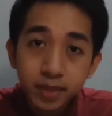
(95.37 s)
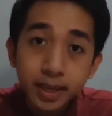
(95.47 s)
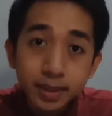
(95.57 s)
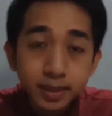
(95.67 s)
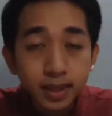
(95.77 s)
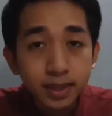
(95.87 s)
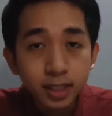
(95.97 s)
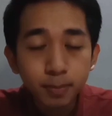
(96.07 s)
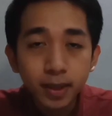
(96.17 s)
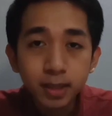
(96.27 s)
And it's not the
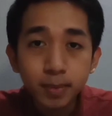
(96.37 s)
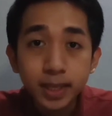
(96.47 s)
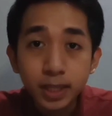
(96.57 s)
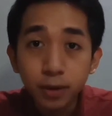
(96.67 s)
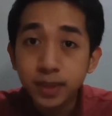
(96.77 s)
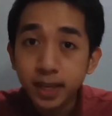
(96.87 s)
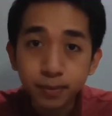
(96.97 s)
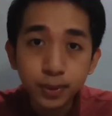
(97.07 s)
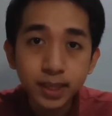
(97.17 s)
responsibility of the review